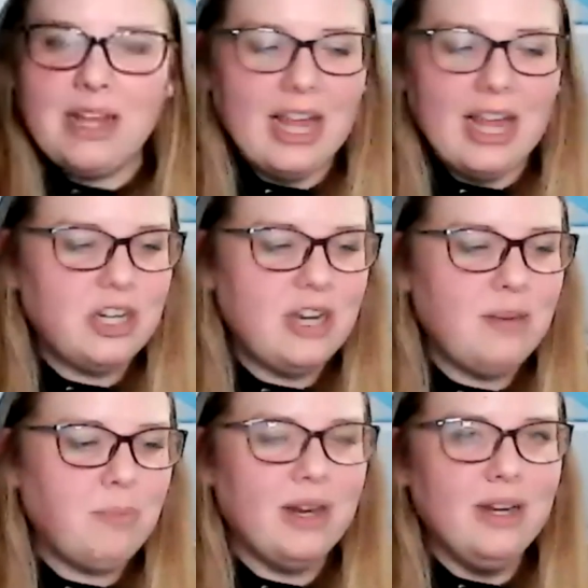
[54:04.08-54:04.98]

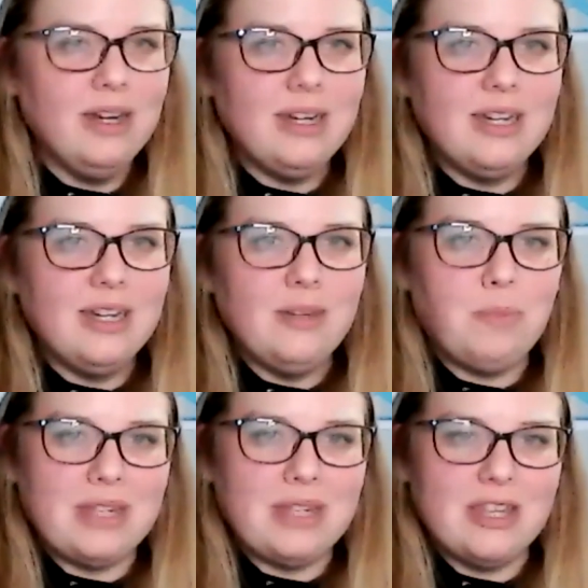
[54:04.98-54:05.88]
collection, but
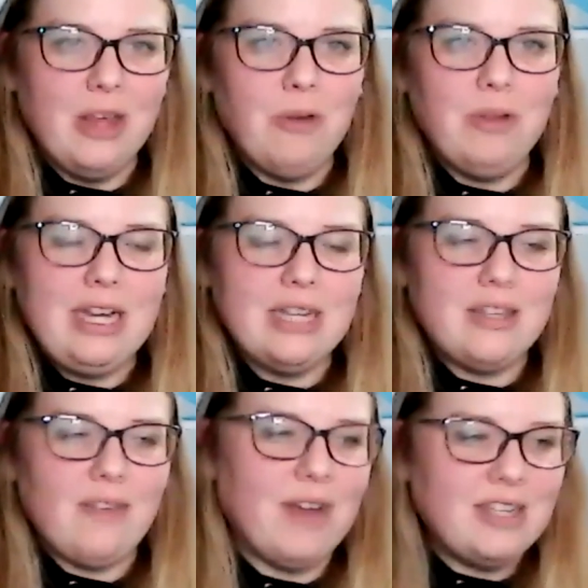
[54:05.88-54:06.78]
but slowly because
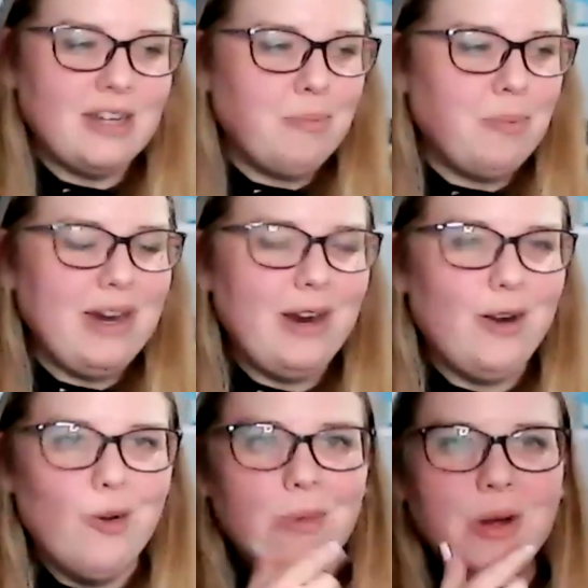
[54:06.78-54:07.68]
if I start bringing
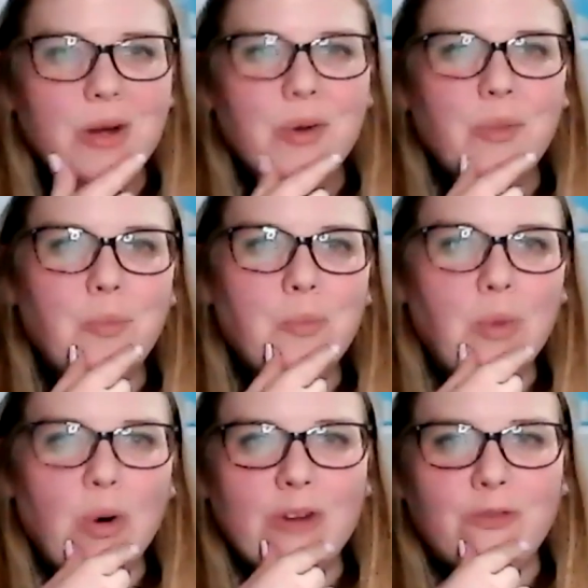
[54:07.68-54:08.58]
home
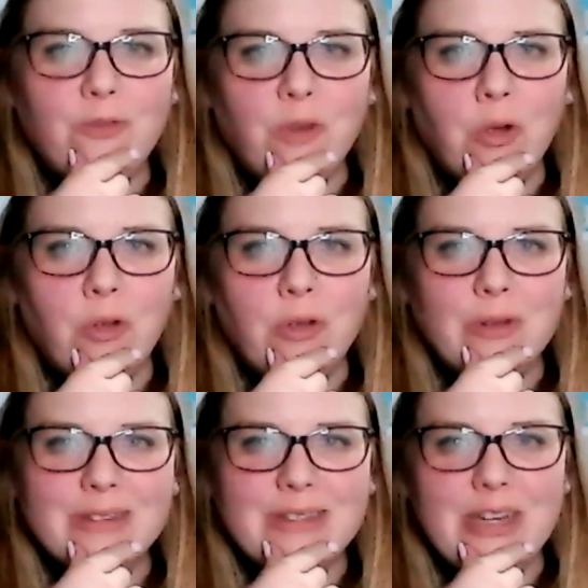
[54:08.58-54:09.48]
more full
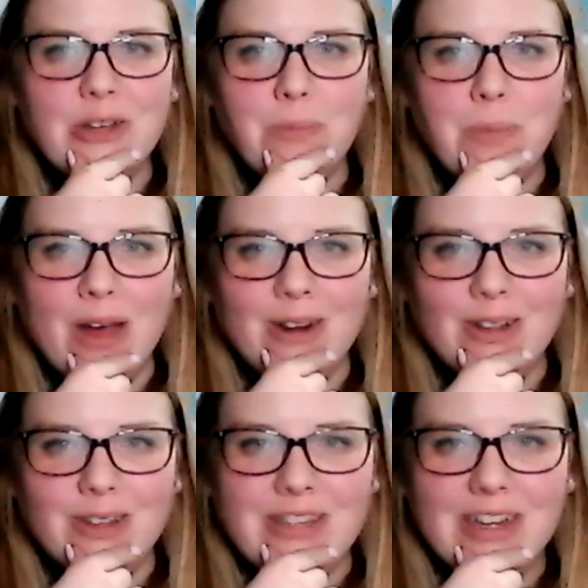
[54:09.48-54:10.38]
sealed
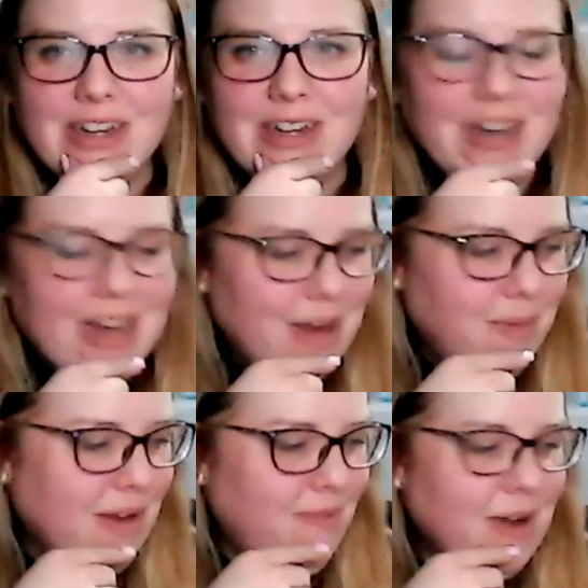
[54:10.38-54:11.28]
bottles, I
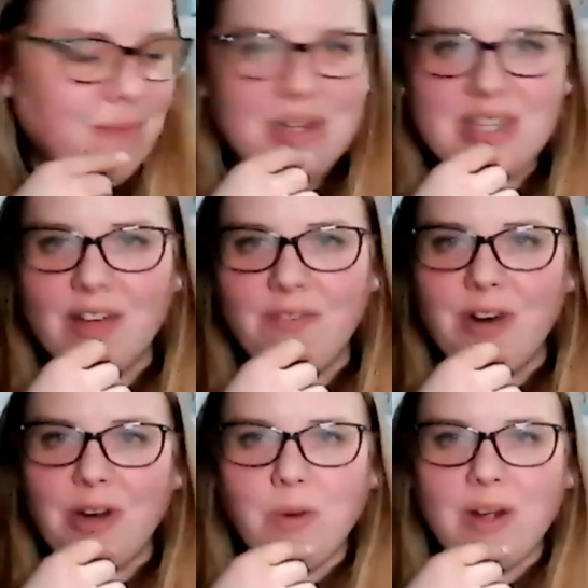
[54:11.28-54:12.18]
might yeah. find myself
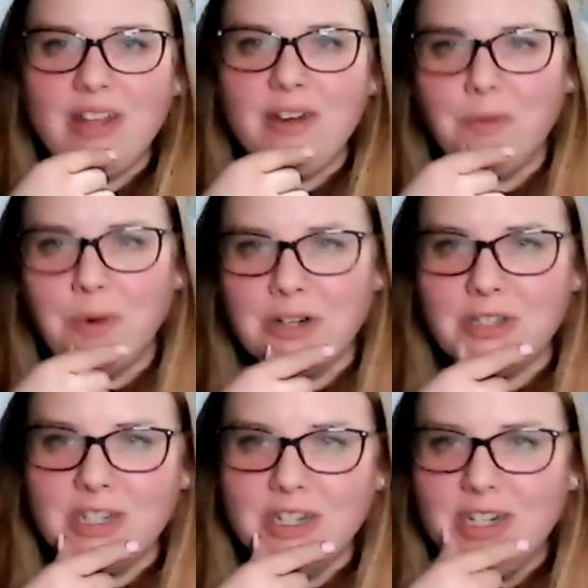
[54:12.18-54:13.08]
very quickly
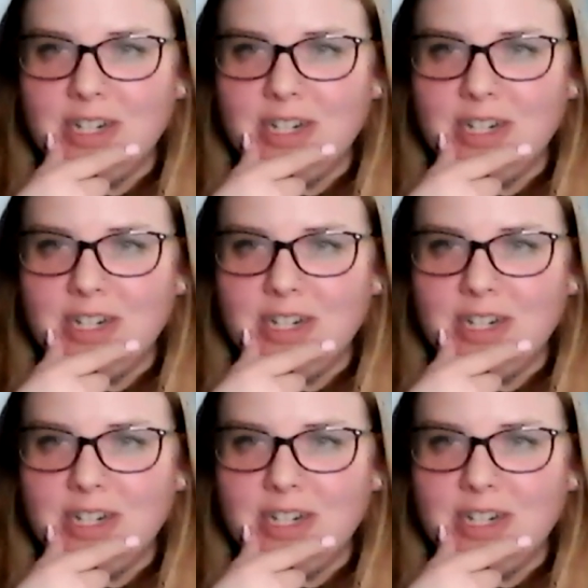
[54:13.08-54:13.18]
divorced.